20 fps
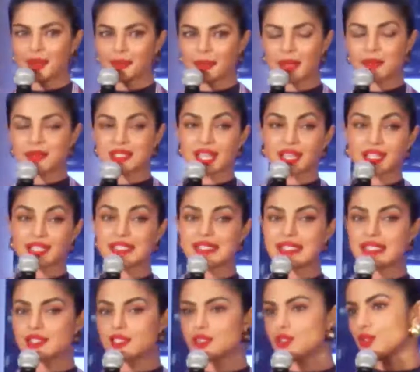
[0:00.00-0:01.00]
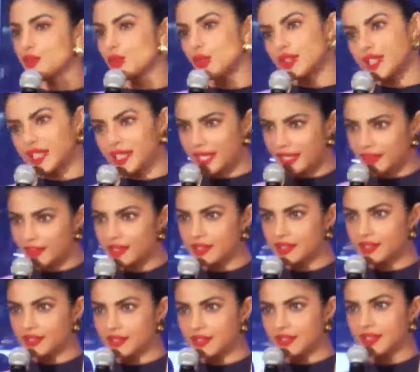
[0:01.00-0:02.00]
I'm starting season 2 on the
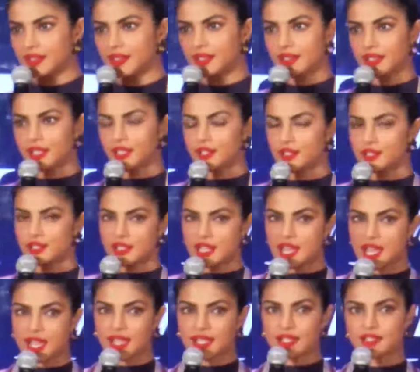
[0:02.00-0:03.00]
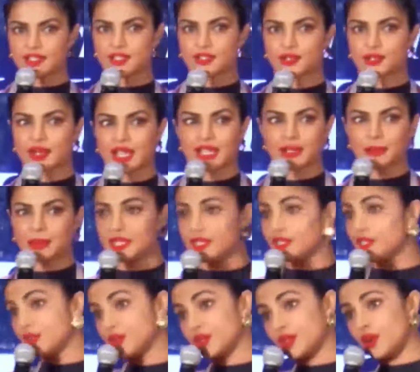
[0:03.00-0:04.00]
11th in July, so I'll be
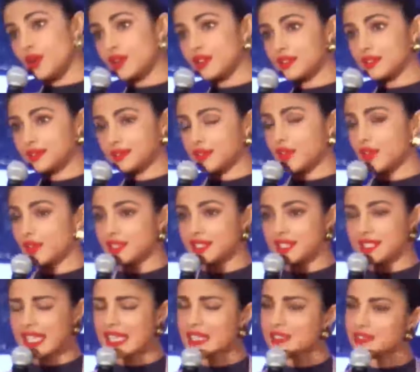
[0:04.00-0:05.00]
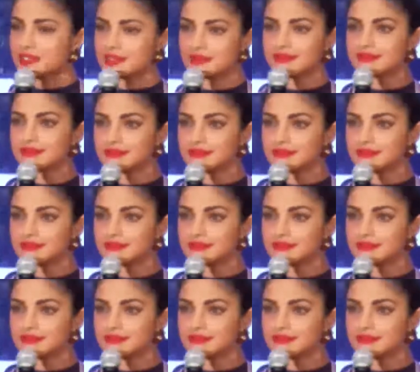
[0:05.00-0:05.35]
in New York on set.